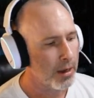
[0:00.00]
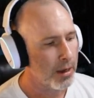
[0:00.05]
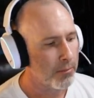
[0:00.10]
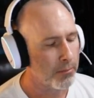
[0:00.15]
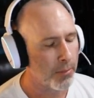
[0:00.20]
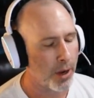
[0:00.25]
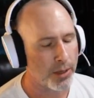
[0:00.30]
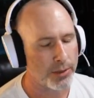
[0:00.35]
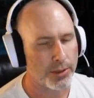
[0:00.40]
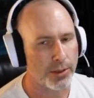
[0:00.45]

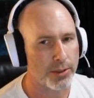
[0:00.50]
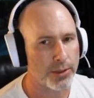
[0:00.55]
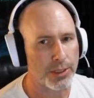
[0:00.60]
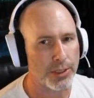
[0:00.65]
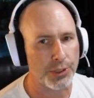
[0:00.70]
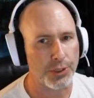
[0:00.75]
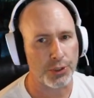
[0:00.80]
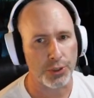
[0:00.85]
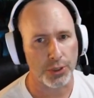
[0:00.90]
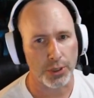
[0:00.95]
monsters
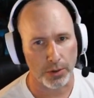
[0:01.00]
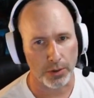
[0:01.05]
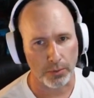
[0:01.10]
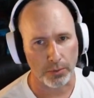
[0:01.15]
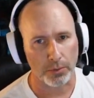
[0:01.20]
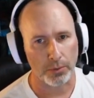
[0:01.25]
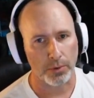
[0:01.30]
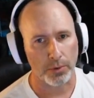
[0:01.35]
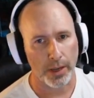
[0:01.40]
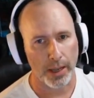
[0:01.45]
in
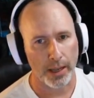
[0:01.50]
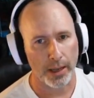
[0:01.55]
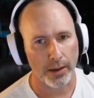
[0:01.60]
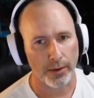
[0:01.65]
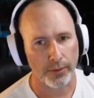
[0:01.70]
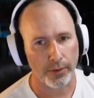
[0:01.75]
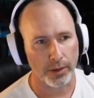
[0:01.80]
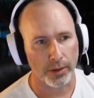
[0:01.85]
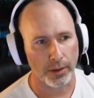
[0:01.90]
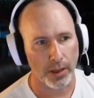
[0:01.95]
general
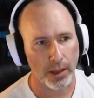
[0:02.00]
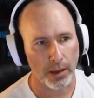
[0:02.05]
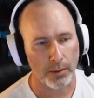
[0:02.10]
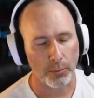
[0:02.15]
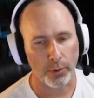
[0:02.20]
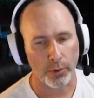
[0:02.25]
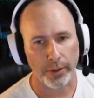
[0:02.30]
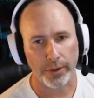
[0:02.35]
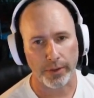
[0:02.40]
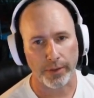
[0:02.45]
have a lot
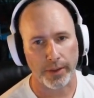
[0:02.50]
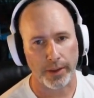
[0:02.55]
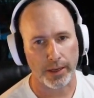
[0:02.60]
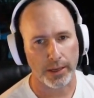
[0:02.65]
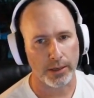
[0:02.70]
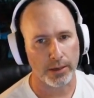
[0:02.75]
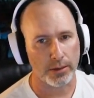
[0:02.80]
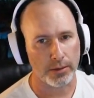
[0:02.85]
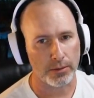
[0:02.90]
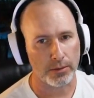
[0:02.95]
more that they
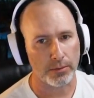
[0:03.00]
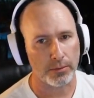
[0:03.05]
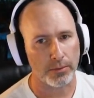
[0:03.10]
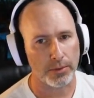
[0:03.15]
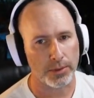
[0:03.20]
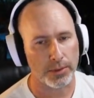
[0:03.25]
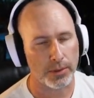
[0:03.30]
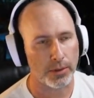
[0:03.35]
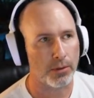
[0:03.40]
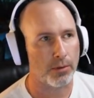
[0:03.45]
can do.
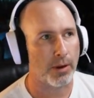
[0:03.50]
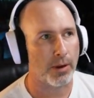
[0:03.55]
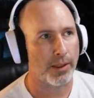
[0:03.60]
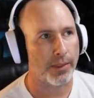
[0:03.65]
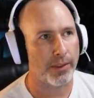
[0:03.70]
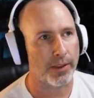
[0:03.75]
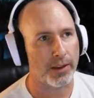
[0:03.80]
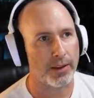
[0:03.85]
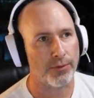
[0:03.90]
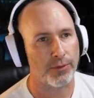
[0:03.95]
So I
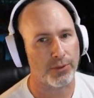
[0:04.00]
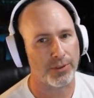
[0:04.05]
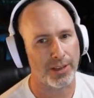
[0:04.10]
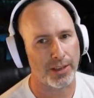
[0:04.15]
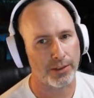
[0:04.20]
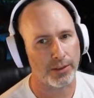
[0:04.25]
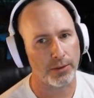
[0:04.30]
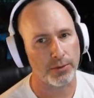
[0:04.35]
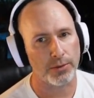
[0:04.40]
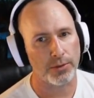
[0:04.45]
think if you
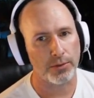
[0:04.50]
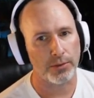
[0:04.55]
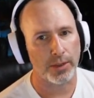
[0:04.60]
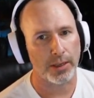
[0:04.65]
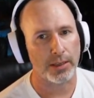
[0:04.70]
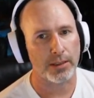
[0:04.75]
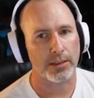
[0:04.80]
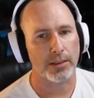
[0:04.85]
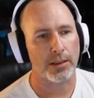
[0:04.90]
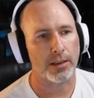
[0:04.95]
take those two
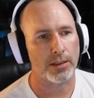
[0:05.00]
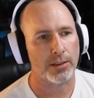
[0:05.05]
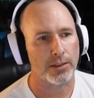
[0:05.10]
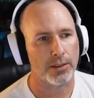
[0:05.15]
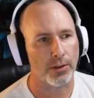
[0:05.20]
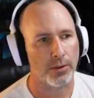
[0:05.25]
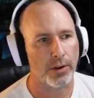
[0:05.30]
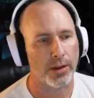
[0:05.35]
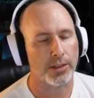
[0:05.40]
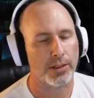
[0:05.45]
things in
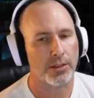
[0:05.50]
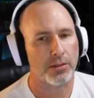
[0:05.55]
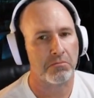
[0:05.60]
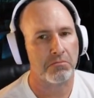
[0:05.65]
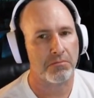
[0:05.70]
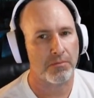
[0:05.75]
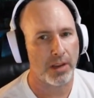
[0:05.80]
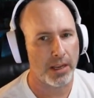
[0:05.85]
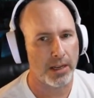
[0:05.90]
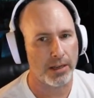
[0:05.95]
consideration,
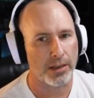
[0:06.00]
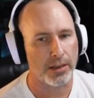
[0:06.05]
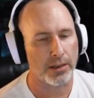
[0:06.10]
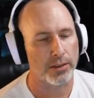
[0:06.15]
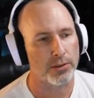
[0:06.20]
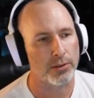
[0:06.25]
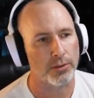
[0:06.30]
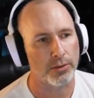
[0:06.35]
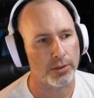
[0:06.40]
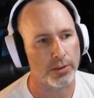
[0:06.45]
it
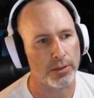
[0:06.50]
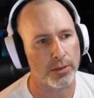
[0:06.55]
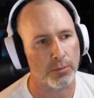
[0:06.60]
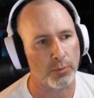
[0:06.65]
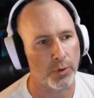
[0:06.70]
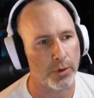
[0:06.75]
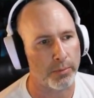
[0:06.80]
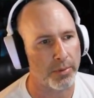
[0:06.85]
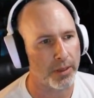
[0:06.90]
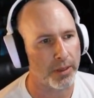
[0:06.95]
does look
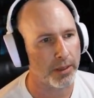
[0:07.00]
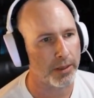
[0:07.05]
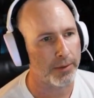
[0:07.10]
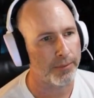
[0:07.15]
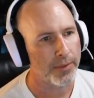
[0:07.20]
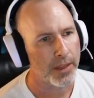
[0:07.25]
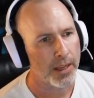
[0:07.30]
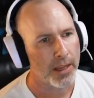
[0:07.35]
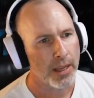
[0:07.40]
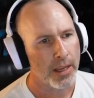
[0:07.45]
somewhat appealing.
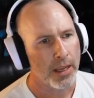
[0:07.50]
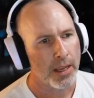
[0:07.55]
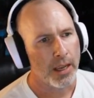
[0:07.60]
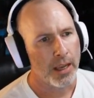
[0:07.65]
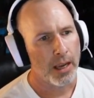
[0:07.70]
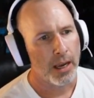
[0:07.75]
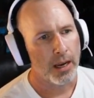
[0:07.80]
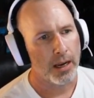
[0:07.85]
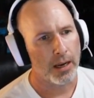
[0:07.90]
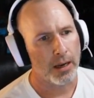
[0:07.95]

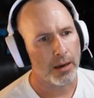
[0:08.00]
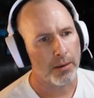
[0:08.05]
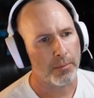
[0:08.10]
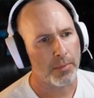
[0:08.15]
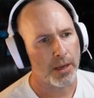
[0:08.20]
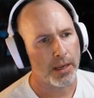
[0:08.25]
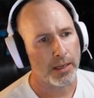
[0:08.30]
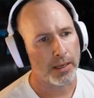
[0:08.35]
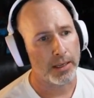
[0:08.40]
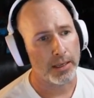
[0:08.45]

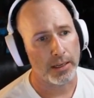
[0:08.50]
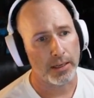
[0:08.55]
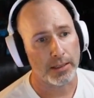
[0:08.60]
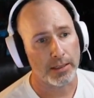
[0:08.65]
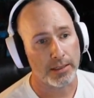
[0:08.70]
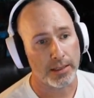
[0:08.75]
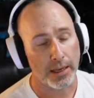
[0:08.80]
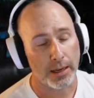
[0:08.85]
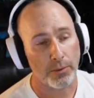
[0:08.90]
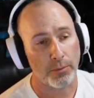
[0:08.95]
Getting a
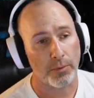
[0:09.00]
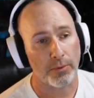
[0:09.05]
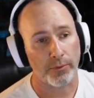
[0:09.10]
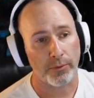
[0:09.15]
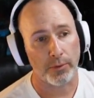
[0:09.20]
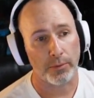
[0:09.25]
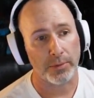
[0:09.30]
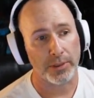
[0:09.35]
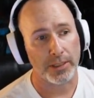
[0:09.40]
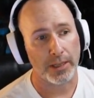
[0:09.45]
second one
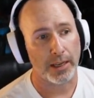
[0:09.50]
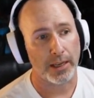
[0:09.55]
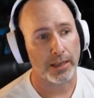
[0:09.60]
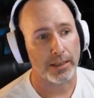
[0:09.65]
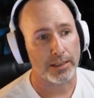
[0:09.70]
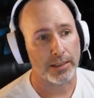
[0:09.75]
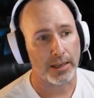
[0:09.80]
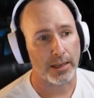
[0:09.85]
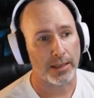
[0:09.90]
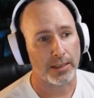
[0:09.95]
for a battalion
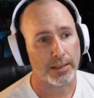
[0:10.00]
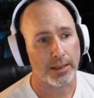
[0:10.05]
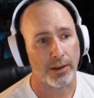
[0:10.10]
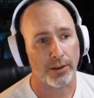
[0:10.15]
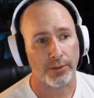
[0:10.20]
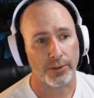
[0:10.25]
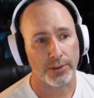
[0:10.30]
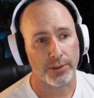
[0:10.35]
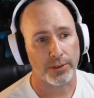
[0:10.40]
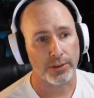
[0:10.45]
is nice.
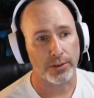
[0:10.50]
However,